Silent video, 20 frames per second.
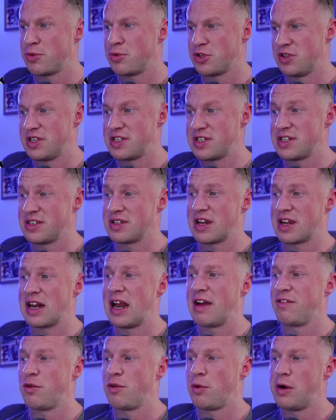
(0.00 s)
This is a clever
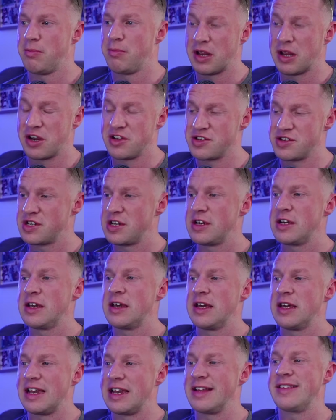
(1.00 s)
one because
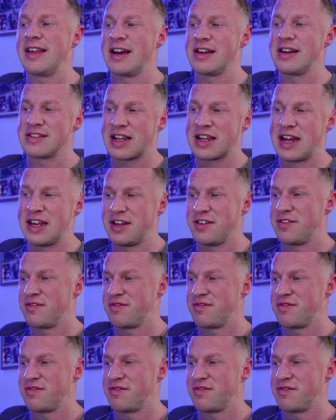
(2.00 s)
it does kind of,